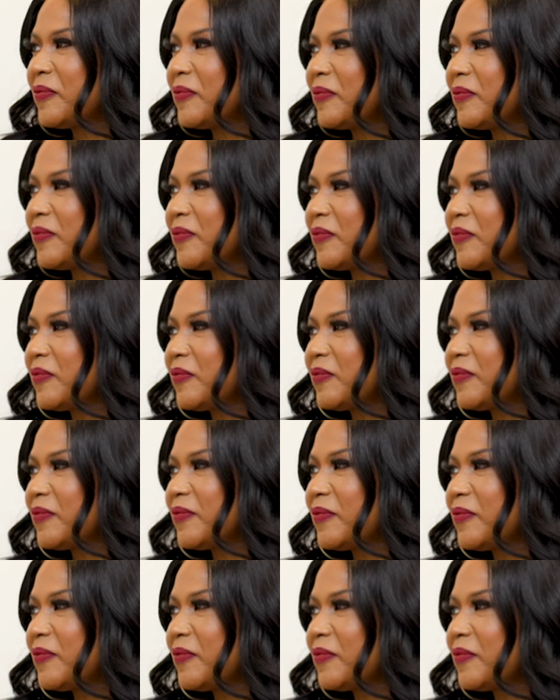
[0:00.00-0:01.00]

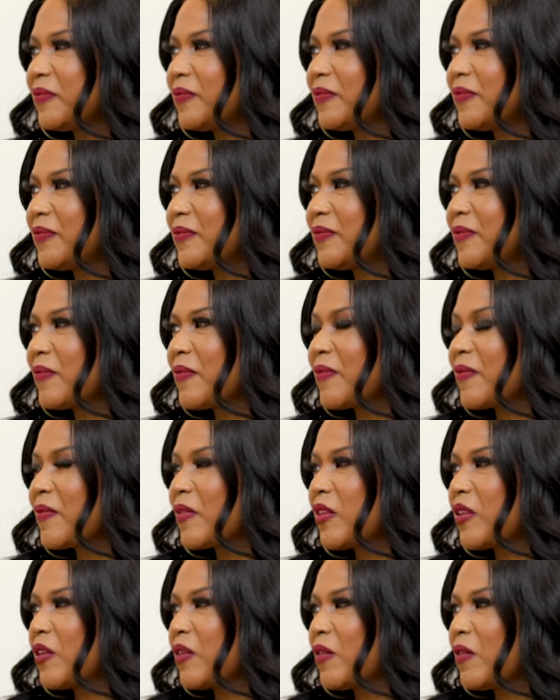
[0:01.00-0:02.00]

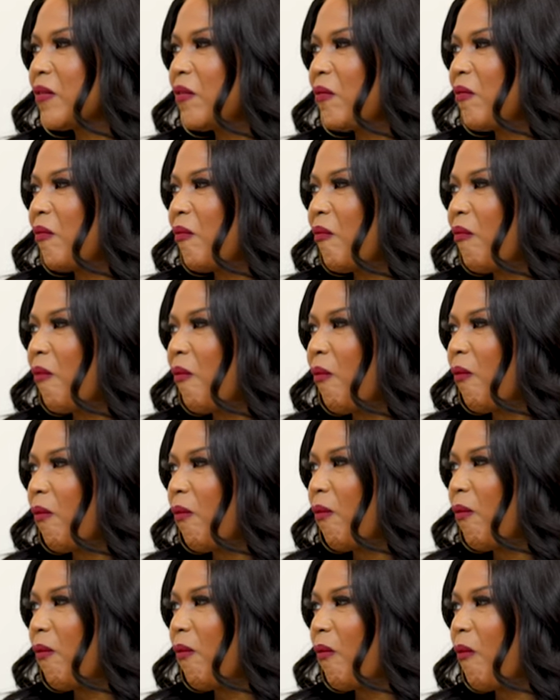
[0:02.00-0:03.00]

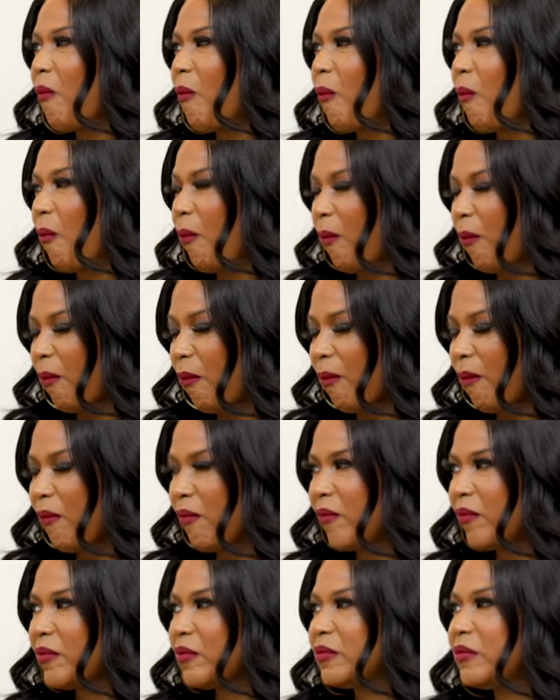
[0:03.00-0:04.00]

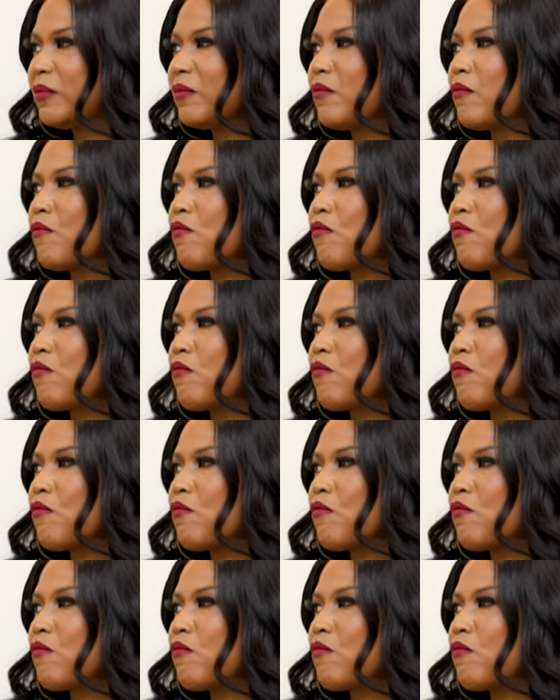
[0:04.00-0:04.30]
The person shown says nothing.